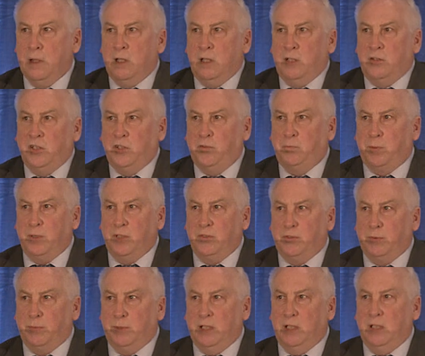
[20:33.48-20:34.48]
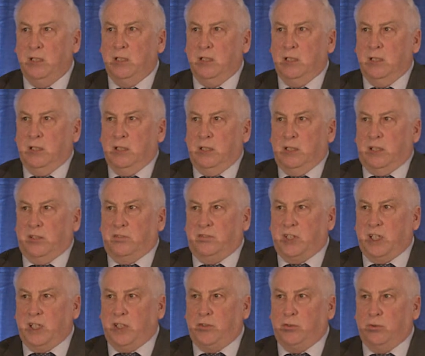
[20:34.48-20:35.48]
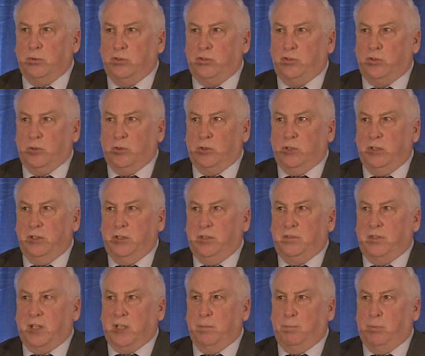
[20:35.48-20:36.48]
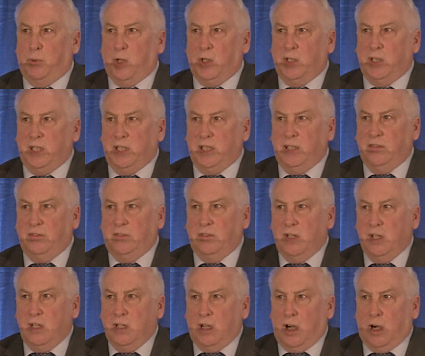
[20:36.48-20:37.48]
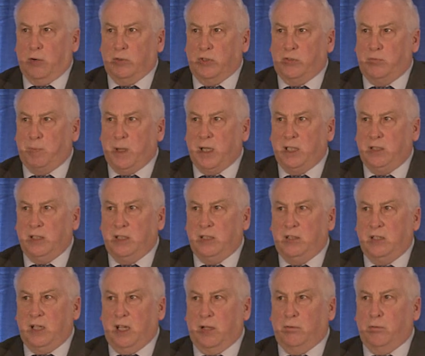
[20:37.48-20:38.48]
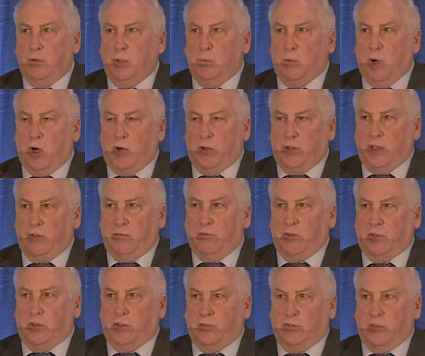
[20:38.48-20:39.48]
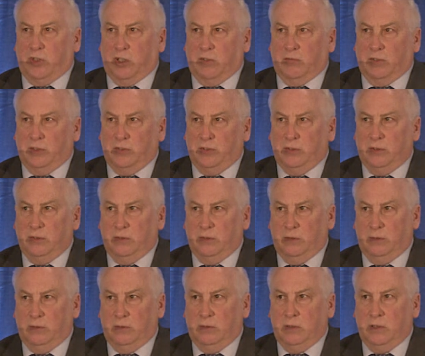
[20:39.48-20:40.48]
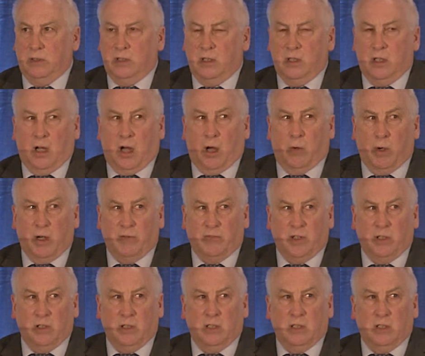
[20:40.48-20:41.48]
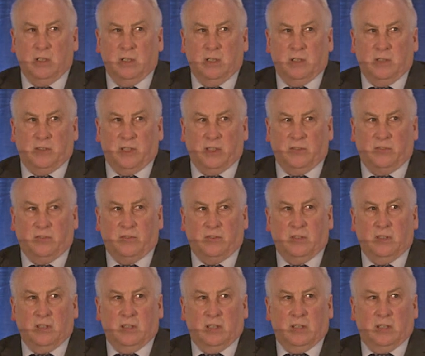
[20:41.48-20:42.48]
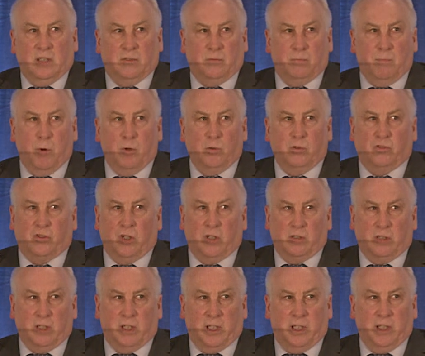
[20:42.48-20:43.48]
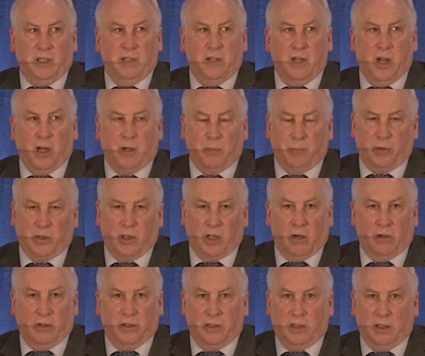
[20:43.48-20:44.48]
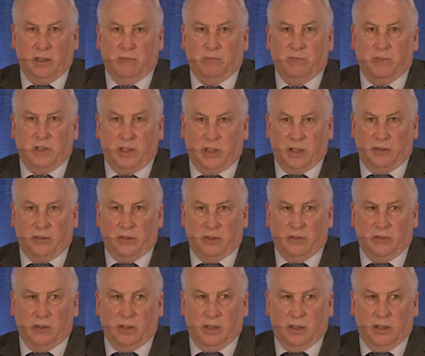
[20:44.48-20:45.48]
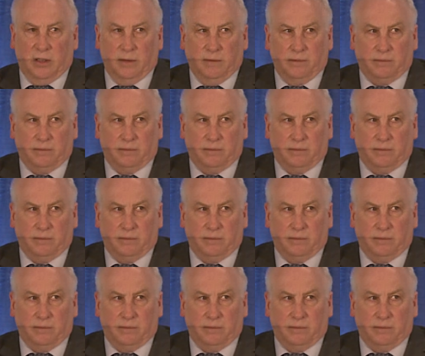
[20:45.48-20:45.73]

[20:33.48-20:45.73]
This principle is key to ensuring that employees are respected and rewarded for their service. However, this is most certainly not a priority for the HSE.